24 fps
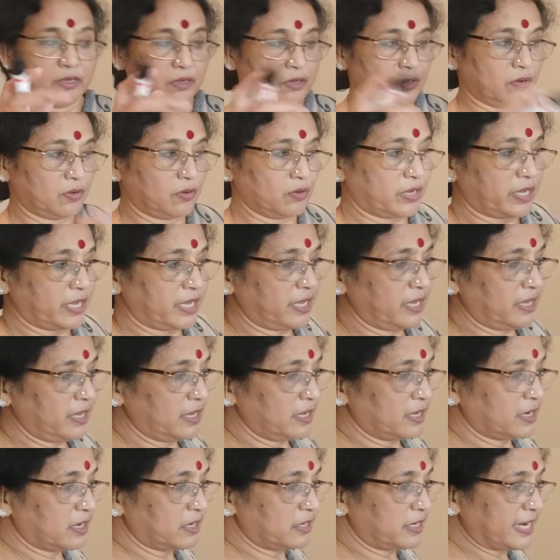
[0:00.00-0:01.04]

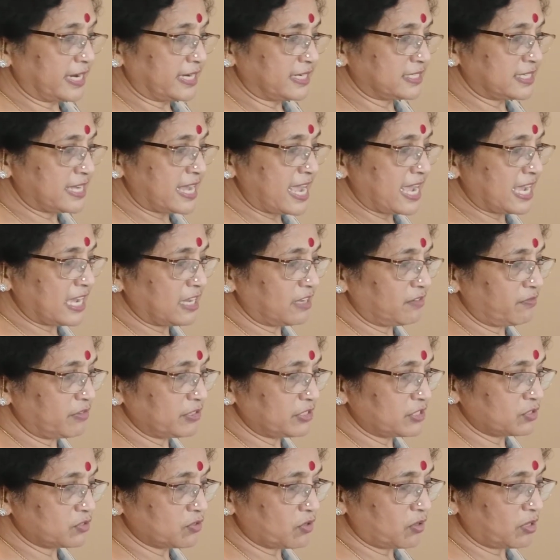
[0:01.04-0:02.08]
Okay? A rectangle
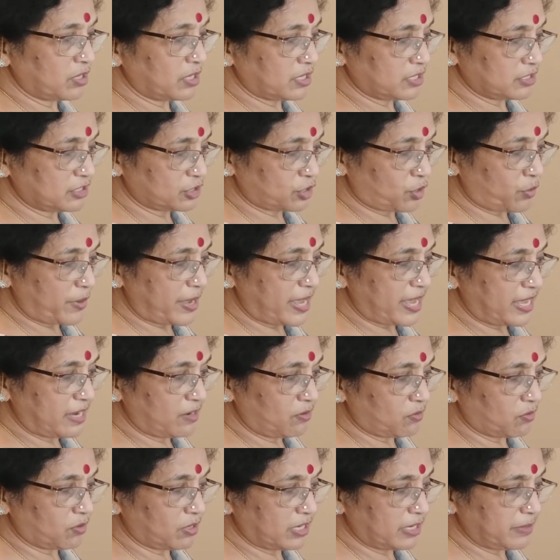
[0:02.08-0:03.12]
which is a
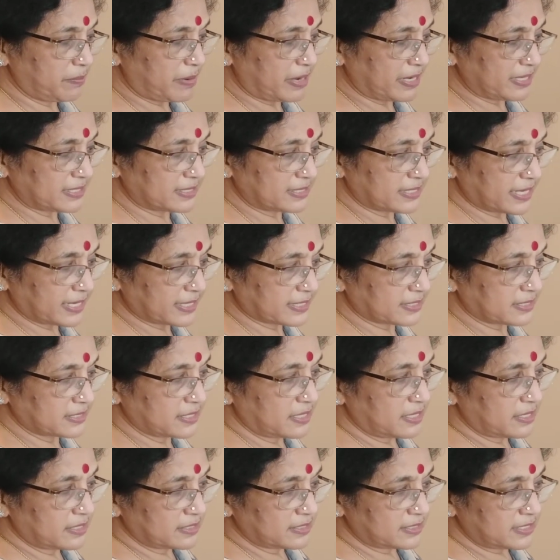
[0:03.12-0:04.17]
square only
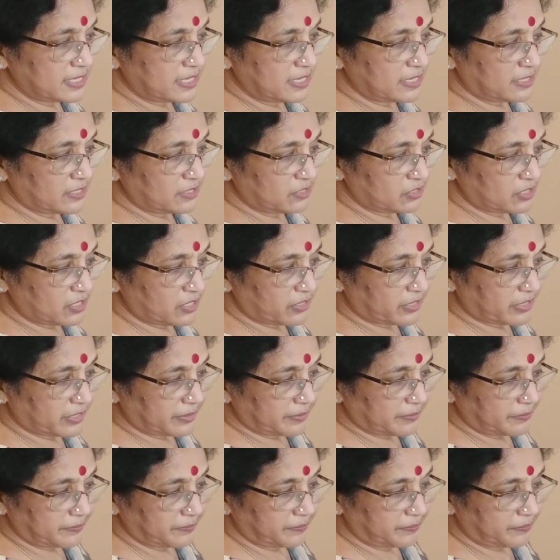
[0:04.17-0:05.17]
bisects. See here children.